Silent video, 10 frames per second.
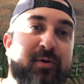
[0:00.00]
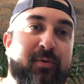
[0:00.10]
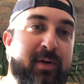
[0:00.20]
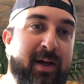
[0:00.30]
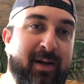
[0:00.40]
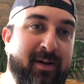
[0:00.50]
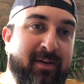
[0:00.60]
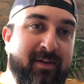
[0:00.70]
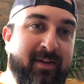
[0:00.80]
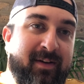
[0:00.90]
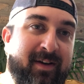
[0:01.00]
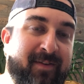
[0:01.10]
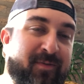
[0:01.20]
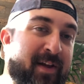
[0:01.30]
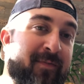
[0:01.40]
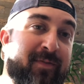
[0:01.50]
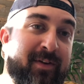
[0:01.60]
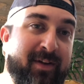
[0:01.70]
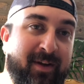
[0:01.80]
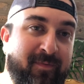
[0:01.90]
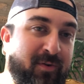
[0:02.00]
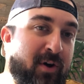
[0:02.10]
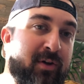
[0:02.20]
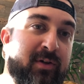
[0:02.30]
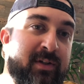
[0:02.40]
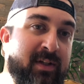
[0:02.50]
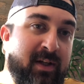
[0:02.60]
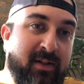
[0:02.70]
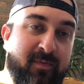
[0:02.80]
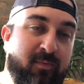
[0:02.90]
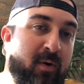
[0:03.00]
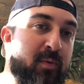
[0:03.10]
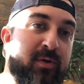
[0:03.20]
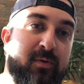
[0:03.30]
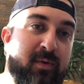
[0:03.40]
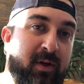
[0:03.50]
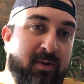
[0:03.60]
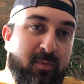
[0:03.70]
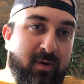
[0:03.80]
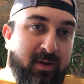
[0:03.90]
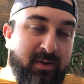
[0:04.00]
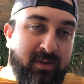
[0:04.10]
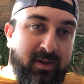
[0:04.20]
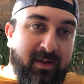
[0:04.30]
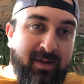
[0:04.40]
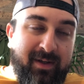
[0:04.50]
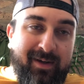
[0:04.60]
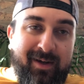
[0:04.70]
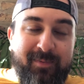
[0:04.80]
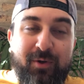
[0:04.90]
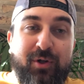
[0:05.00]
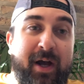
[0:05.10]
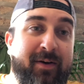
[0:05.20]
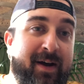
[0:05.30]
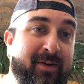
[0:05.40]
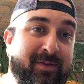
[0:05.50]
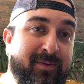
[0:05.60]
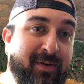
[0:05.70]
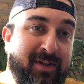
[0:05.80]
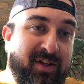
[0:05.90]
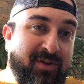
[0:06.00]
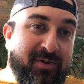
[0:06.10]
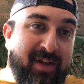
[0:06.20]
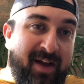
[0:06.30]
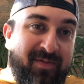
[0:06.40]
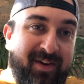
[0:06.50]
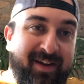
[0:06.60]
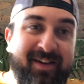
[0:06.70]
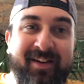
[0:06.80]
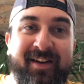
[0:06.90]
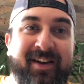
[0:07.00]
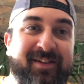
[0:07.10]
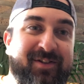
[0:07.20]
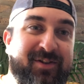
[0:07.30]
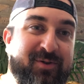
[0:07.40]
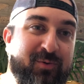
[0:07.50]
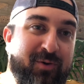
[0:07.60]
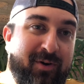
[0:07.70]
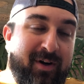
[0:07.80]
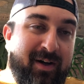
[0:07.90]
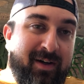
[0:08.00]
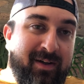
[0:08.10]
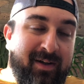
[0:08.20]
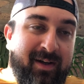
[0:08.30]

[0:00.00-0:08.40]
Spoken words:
is created for that feeling and for our good deeds and for what we're doing in the world. So shout out to Sister Stephanie and Sister Laura